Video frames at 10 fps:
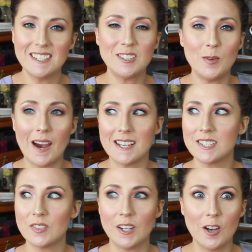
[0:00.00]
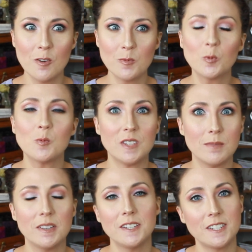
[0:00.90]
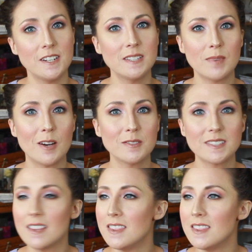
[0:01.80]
to ask for help will be a military spouse.